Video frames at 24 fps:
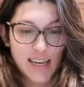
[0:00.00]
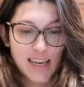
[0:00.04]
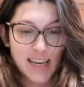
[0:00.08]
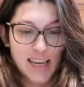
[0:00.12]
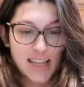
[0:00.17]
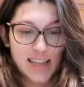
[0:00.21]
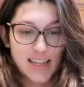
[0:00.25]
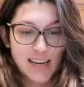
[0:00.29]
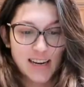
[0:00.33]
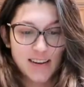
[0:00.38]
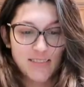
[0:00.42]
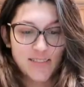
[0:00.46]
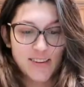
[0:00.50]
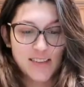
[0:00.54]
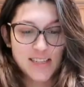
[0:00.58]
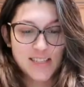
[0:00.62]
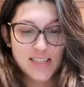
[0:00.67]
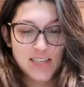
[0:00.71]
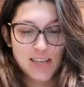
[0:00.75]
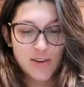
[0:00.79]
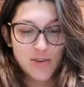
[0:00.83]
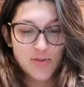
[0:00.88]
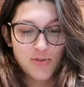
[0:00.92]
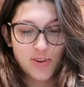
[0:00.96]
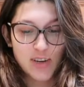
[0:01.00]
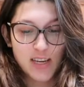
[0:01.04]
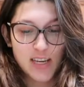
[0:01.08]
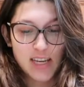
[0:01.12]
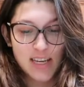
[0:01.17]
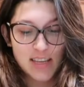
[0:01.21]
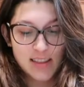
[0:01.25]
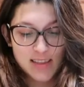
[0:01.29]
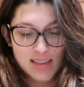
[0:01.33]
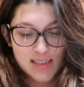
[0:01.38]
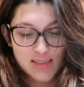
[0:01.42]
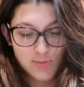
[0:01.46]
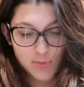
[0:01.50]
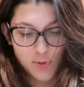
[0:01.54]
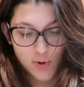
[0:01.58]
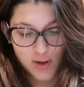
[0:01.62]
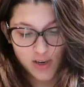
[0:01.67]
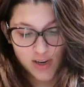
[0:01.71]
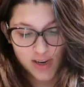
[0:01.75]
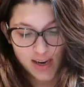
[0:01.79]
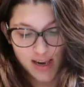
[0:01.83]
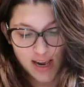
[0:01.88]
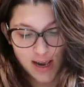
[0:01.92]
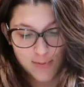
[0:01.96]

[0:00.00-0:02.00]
And then I've continued reading it this morning.